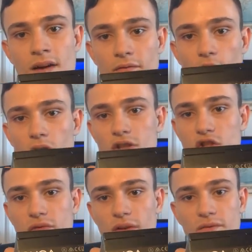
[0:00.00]
four
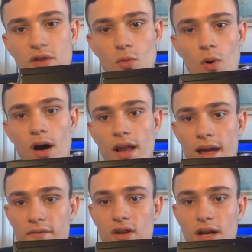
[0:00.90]
hundred fifty watt
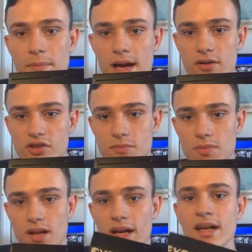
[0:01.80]
E V G A power
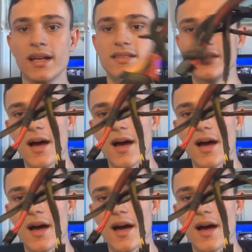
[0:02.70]
supply. It's